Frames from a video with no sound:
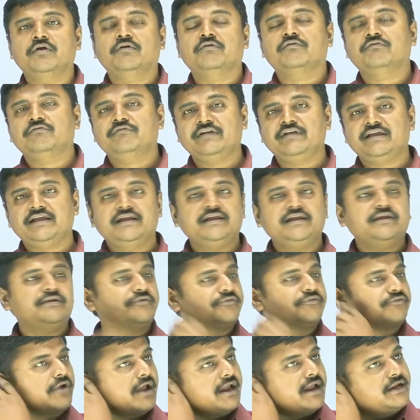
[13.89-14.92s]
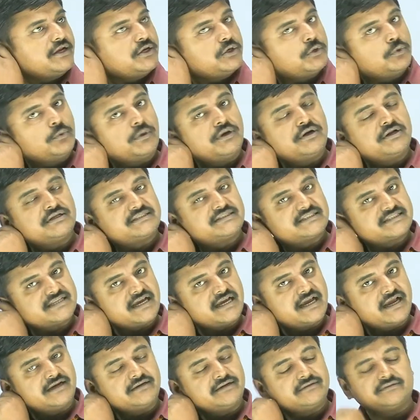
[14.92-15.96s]
We tried to
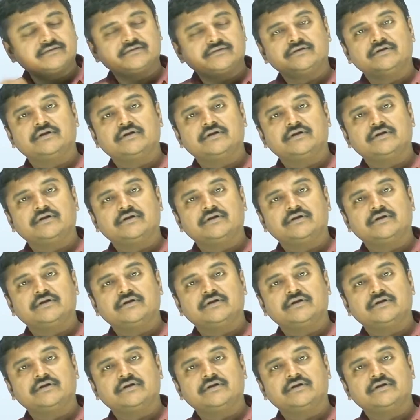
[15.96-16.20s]
understand